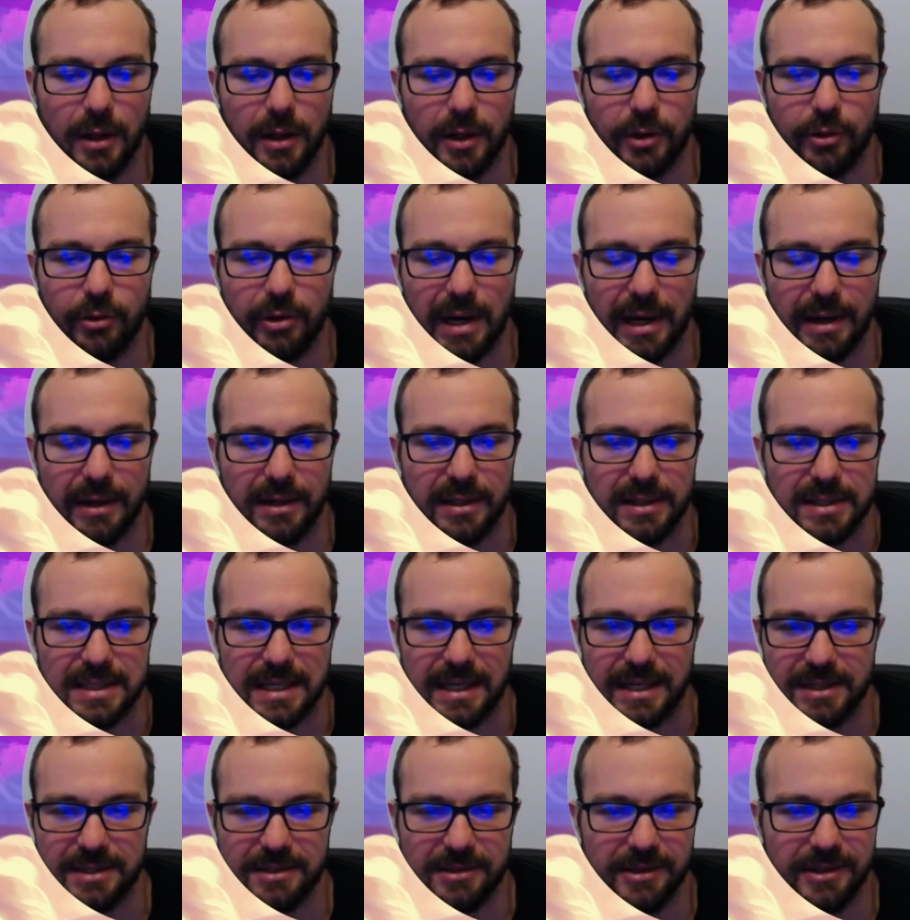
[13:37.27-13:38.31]
Kraken is
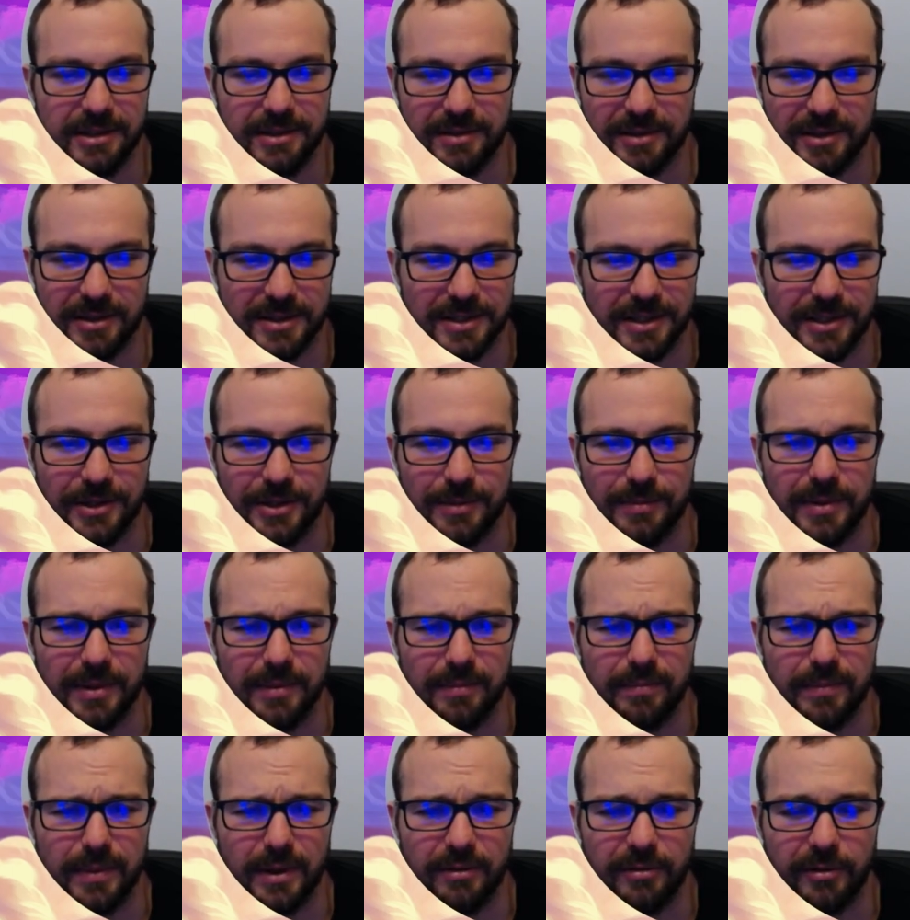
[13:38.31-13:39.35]
excellent. Continue
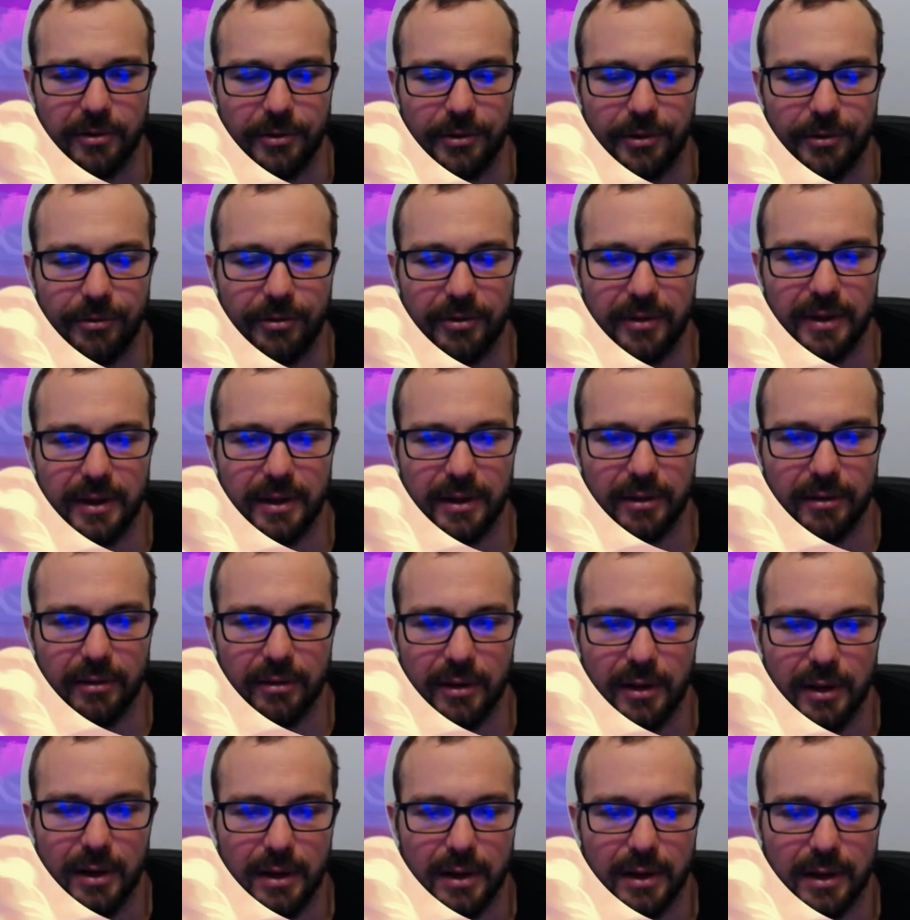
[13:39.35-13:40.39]
to buff all those
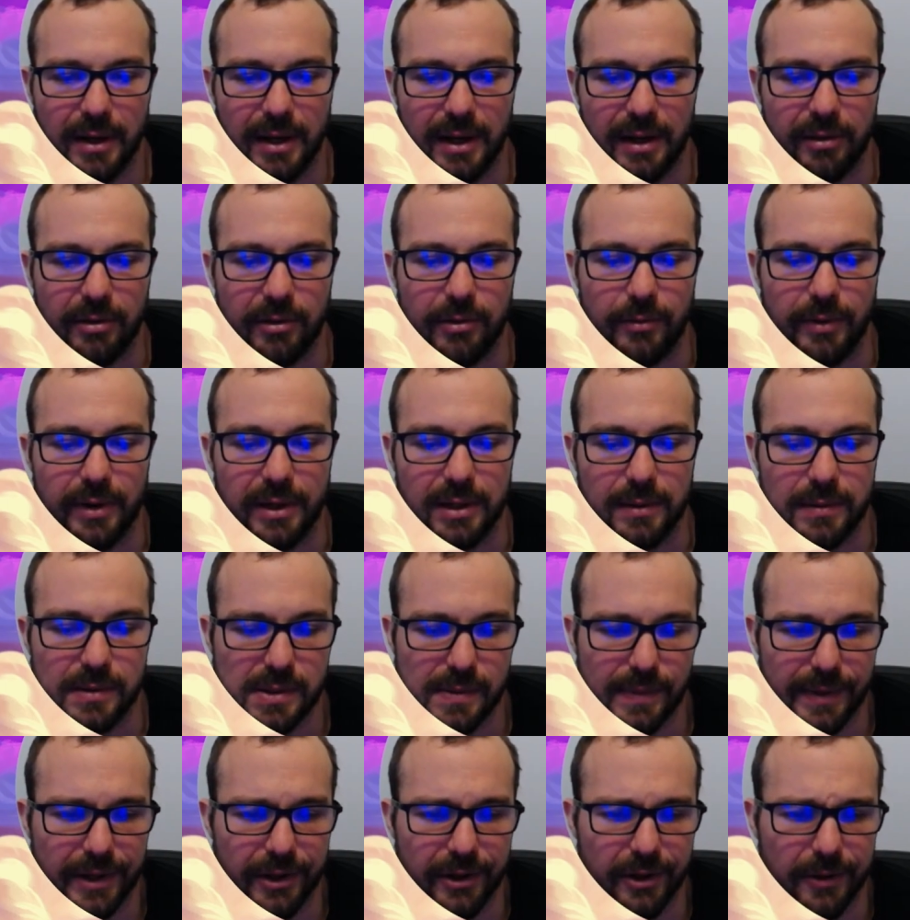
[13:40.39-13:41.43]
things. Cast a random
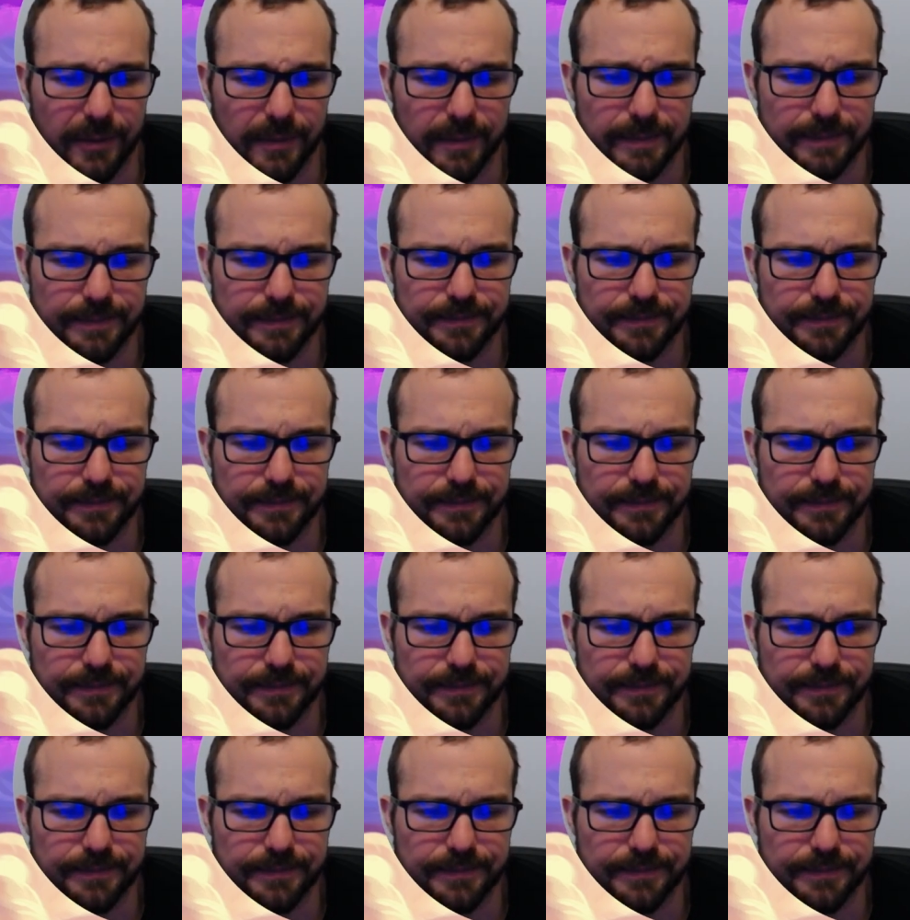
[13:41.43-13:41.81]
spell.